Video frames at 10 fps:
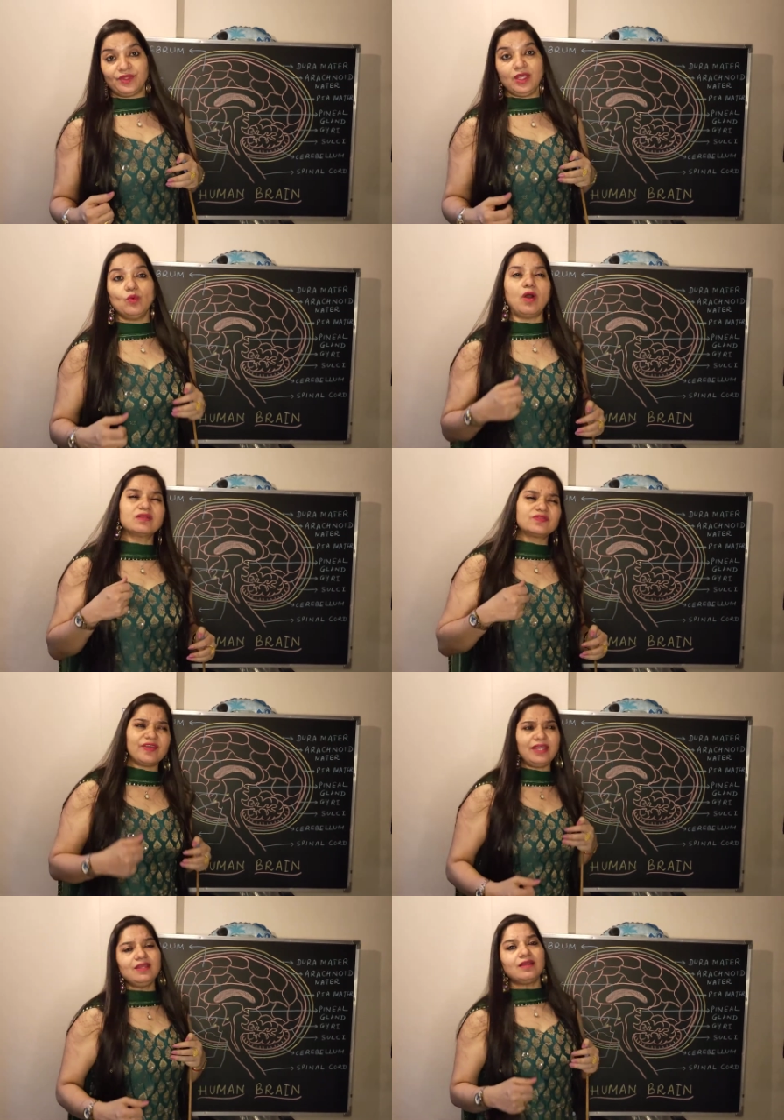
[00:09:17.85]
He walks
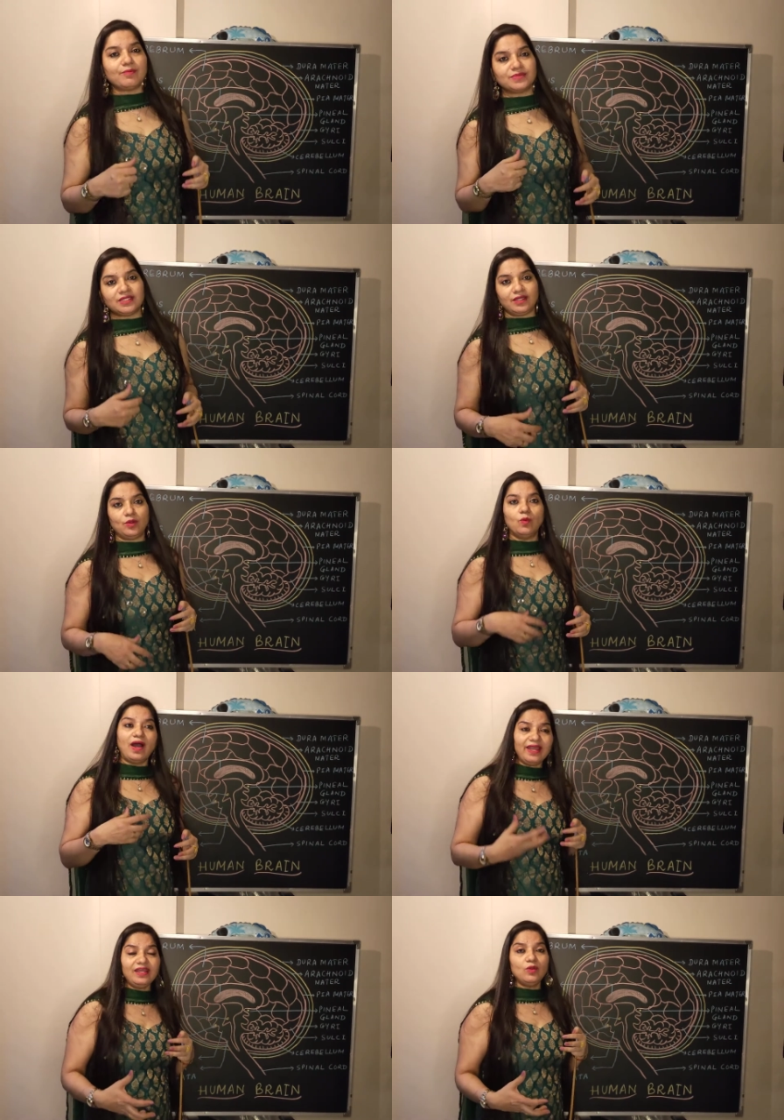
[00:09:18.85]
very clumsily.
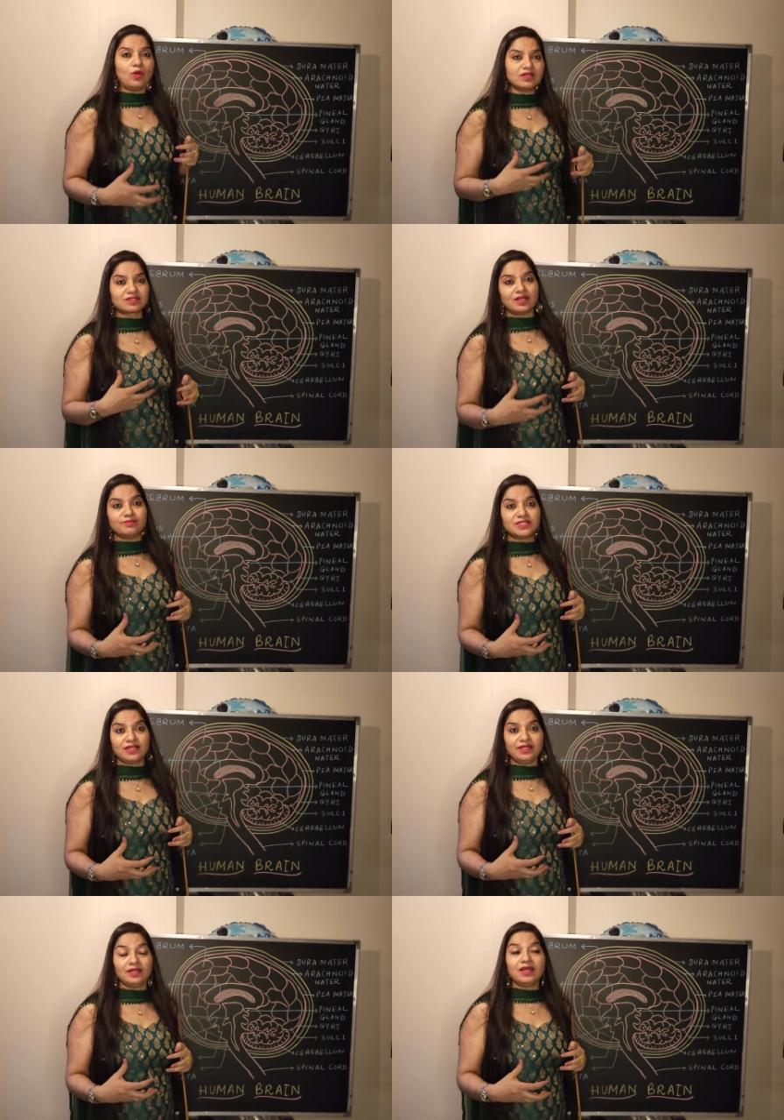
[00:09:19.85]
Why he walks
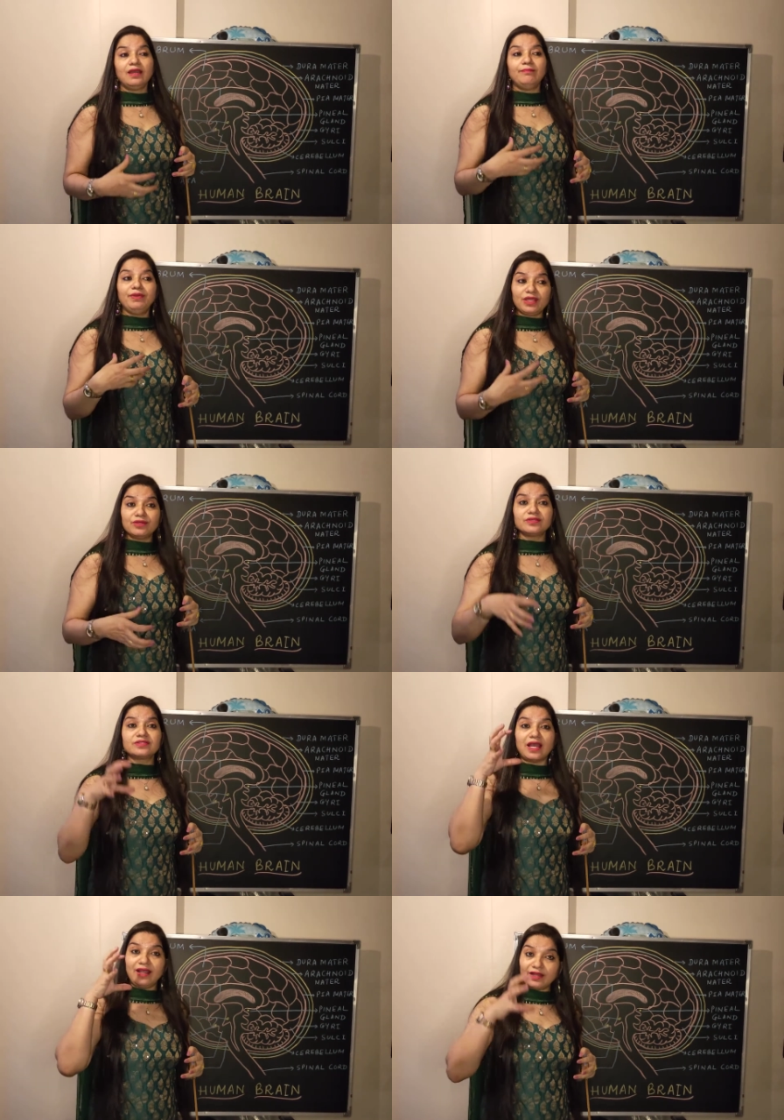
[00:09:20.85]
clumsily?
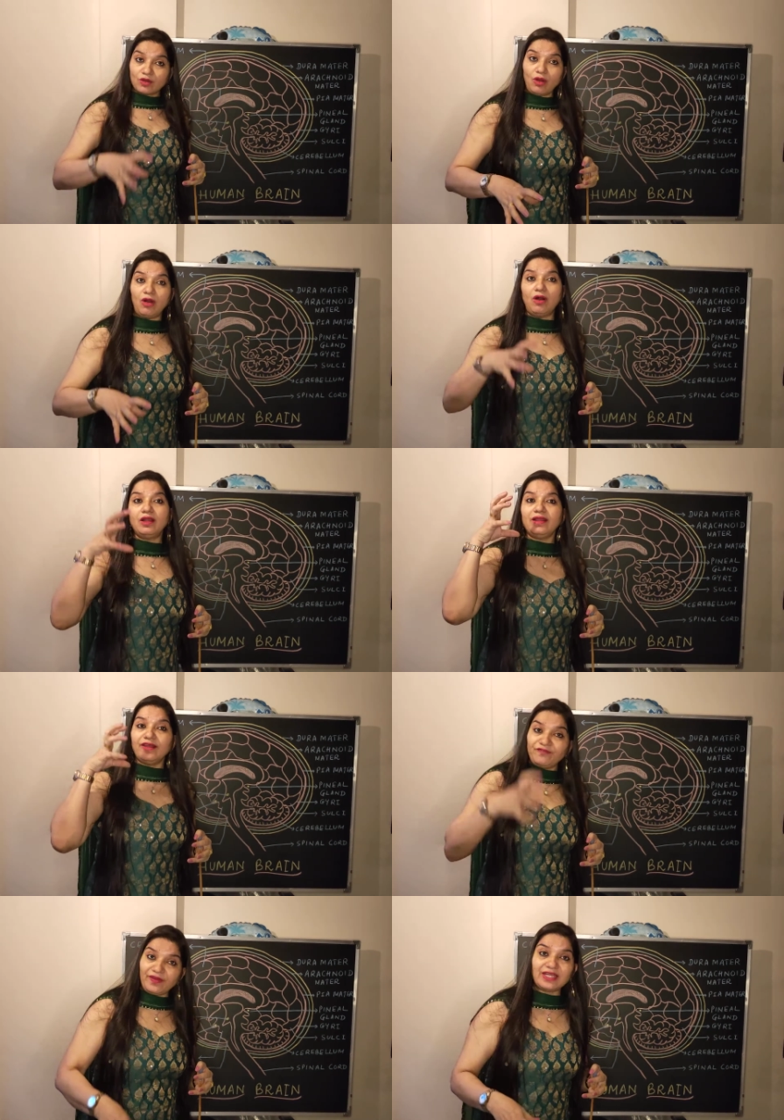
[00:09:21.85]
Because alcohol
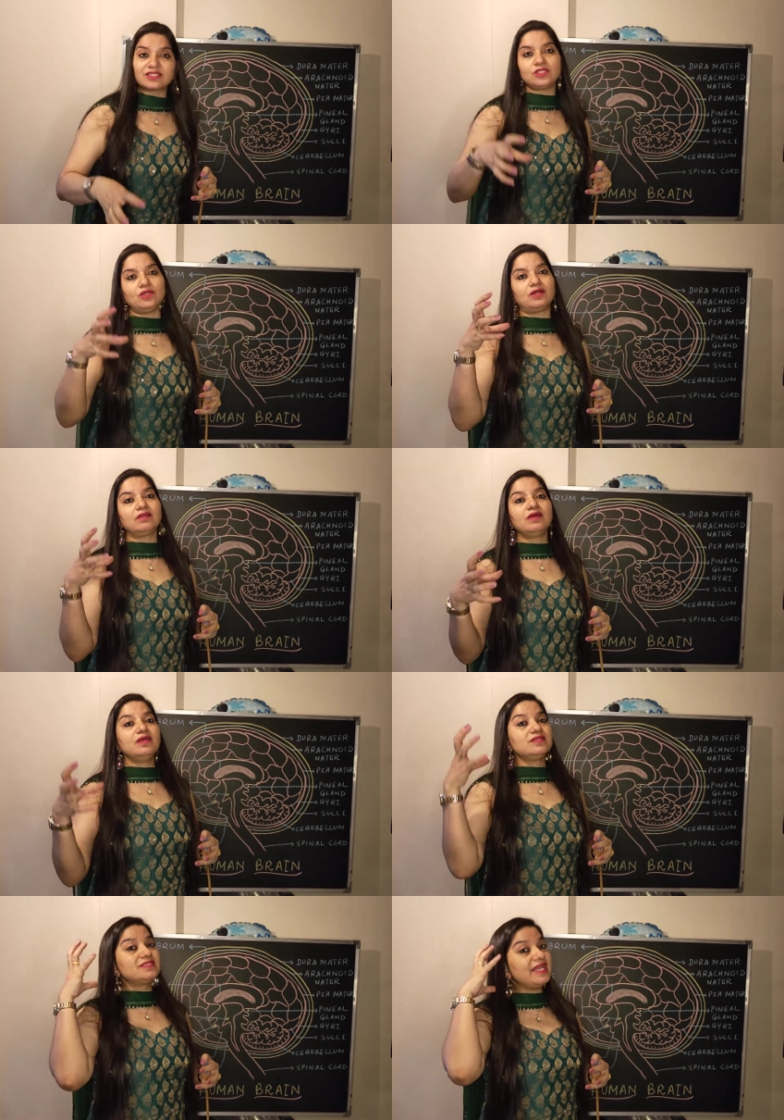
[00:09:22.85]
affects your
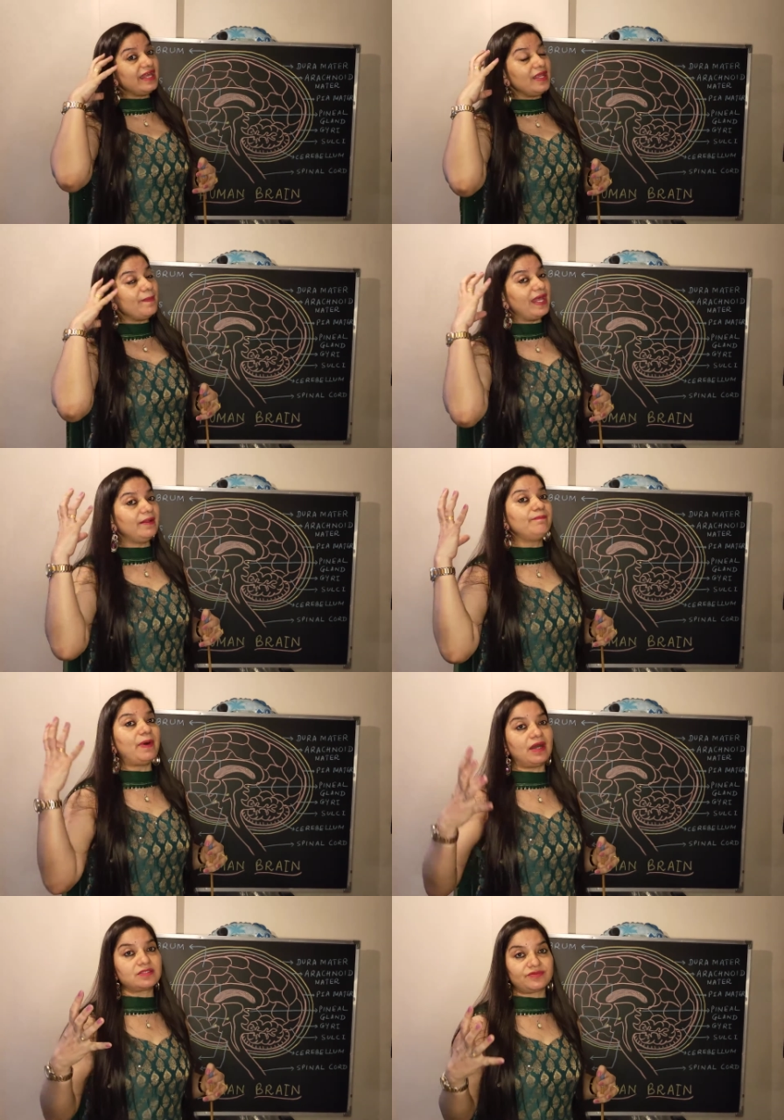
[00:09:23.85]
cerebellum
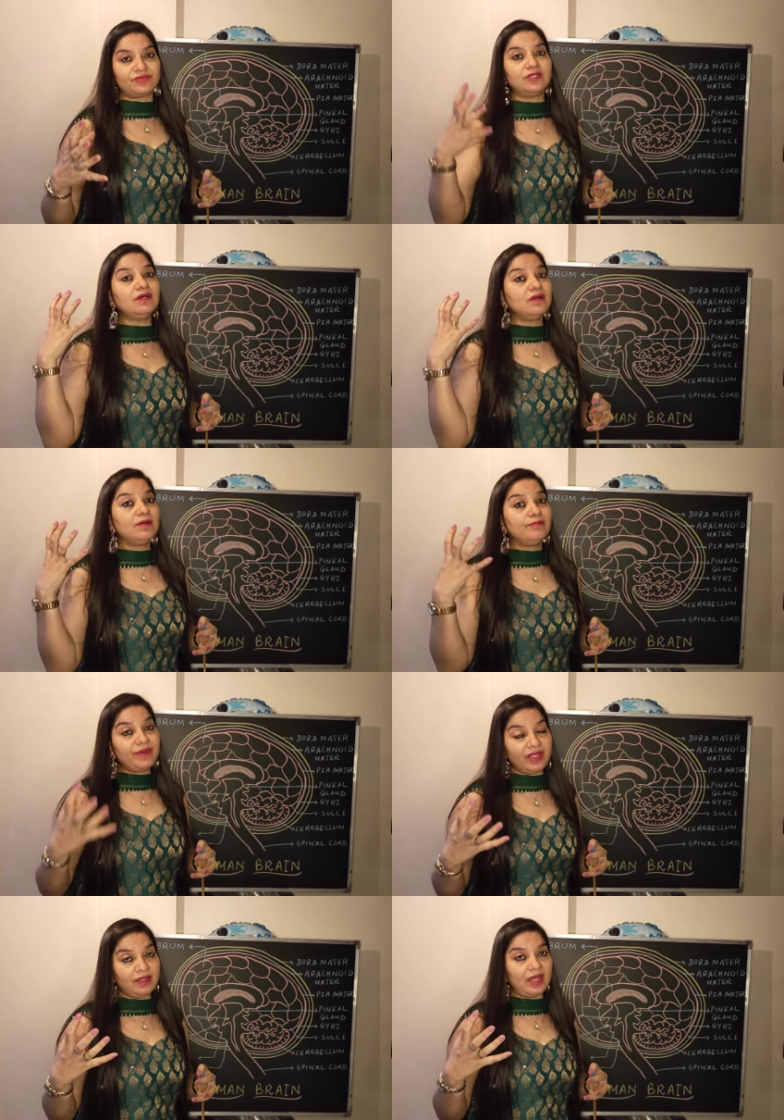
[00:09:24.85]
part of the
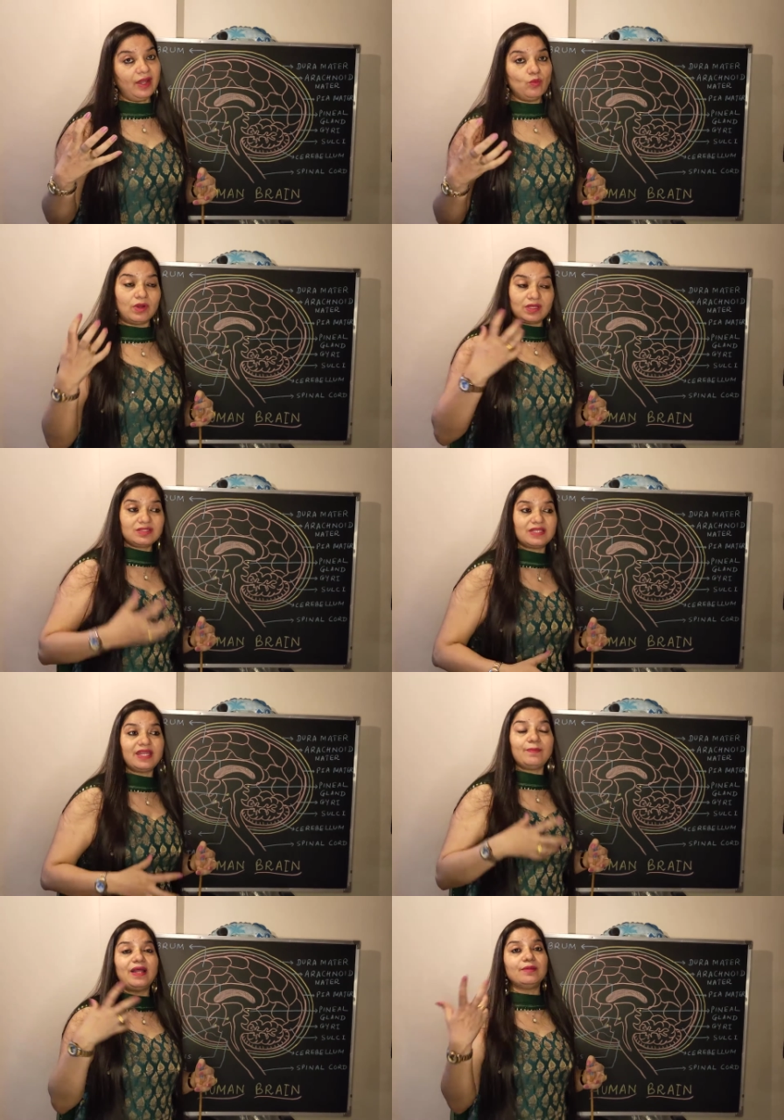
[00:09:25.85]
brain. And what is
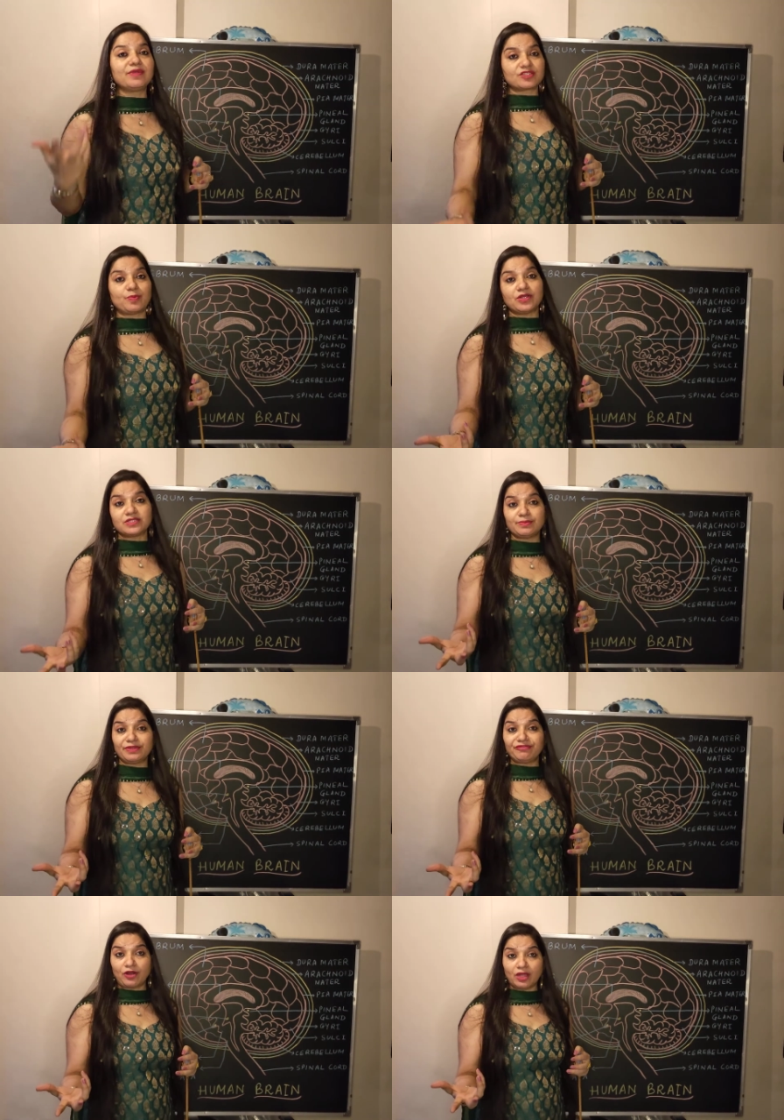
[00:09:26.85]
cerebellum
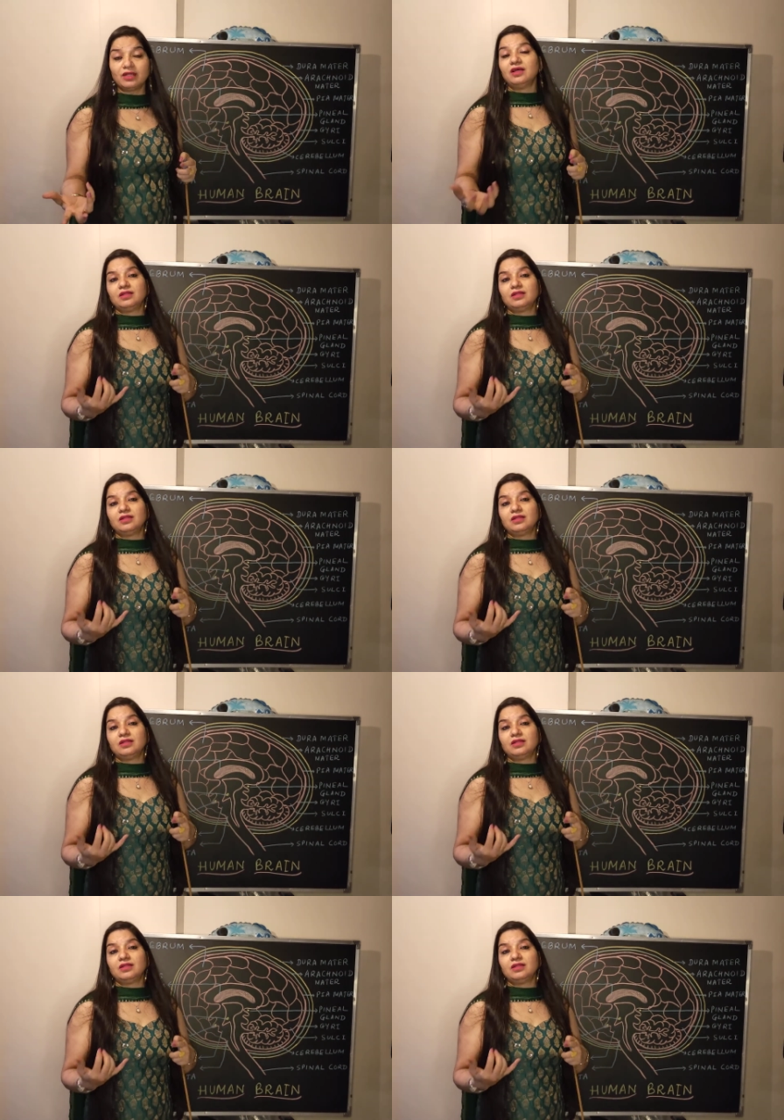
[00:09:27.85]
responsible for?